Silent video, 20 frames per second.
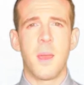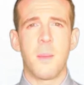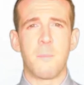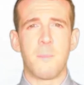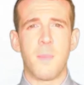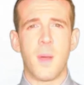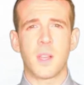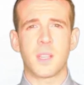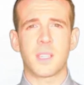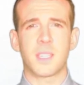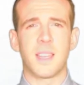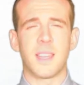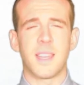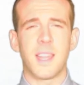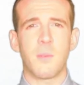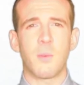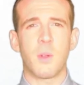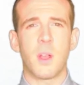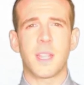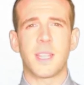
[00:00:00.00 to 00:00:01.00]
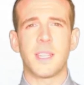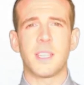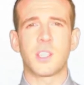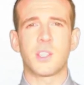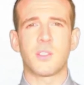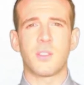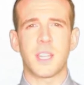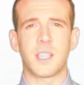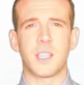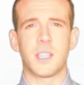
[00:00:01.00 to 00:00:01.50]
master networking
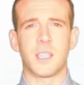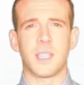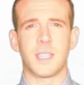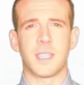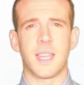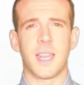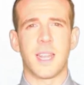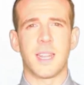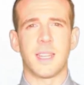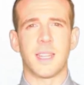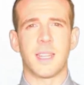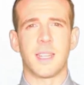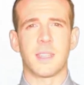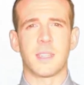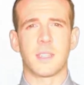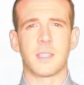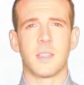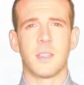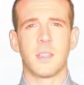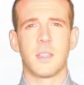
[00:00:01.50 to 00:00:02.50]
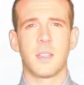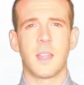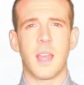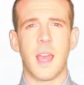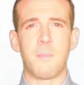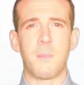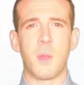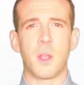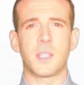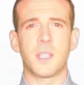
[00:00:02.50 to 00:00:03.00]
strategy techniques,
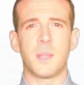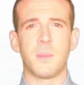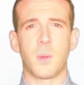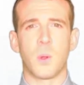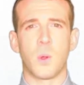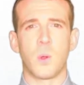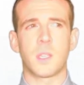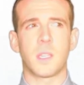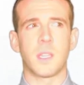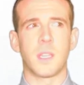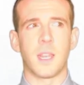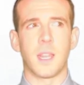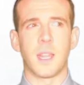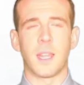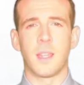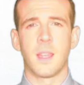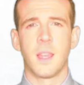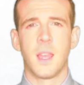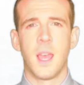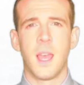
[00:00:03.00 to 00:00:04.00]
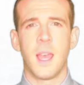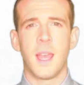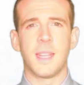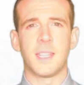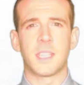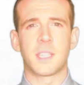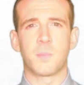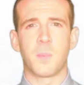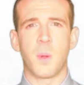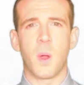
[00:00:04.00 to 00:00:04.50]
and most importantly,
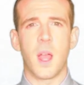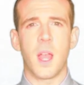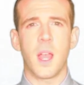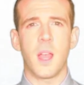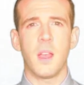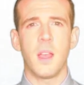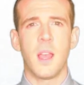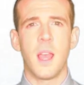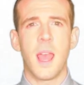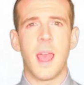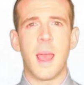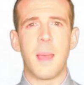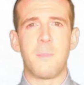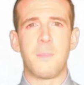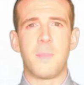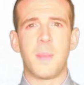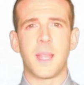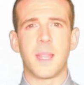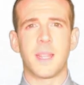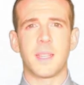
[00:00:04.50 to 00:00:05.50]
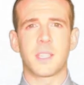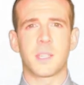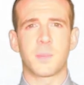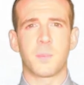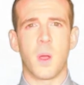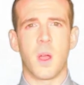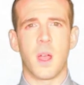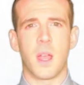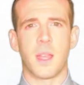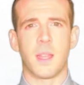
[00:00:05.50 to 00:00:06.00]
inspire and be
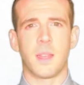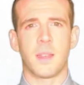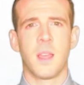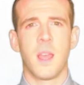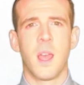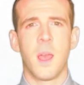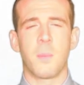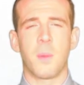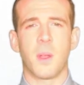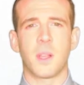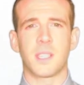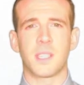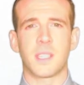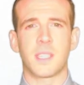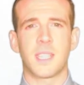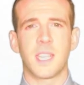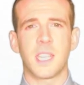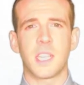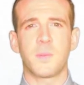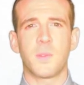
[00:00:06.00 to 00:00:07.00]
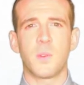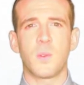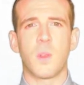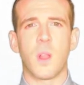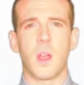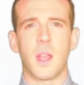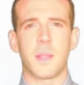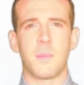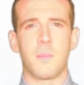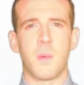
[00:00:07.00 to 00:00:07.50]
inspired by successful
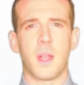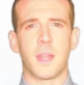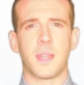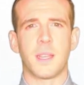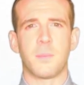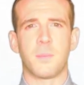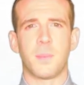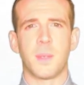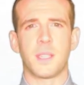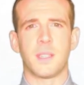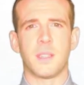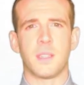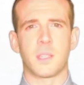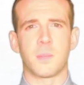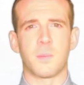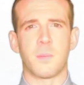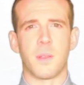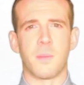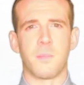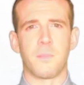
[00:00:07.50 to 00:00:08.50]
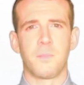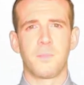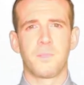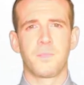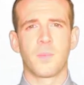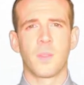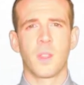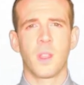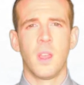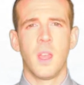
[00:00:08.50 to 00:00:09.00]
like-minded businessmen.
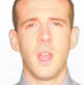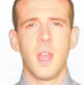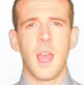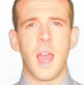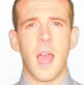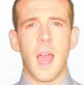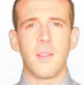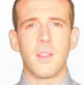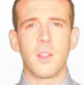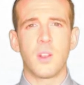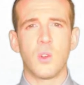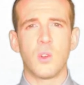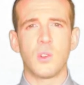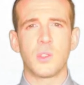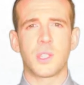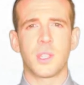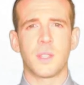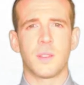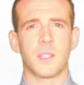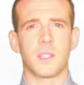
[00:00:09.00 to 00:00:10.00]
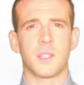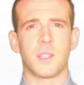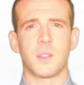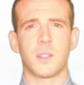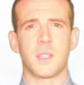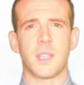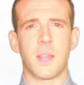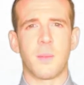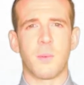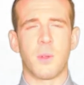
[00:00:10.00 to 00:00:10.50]
At the launch of the
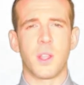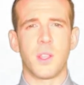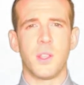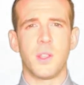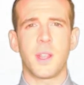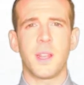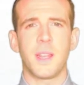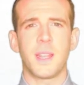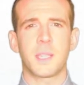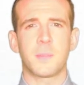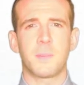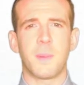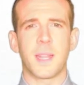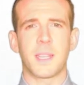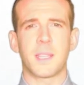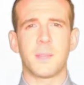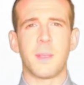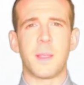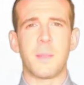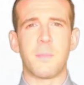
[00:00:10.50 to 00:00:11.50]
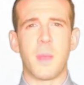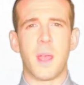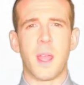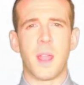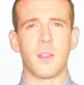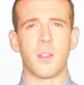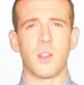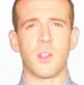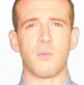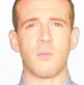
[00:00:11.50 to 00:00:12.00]
Zeus Network, you can expect to meet
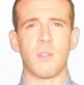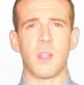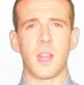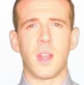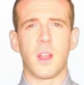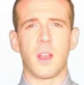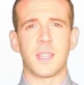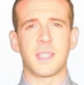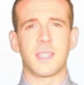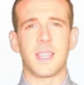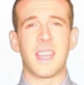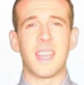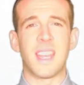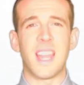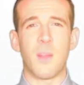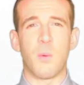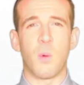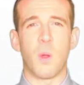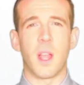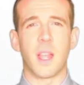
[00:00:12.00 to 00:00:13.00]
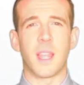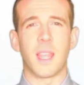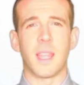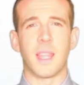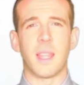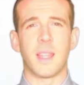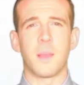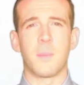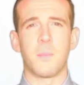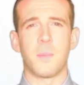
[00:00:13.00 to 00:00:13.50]
men who realise that
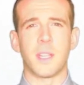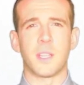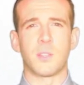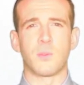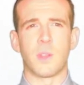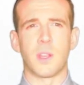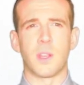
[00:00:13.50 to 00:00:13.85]
networking means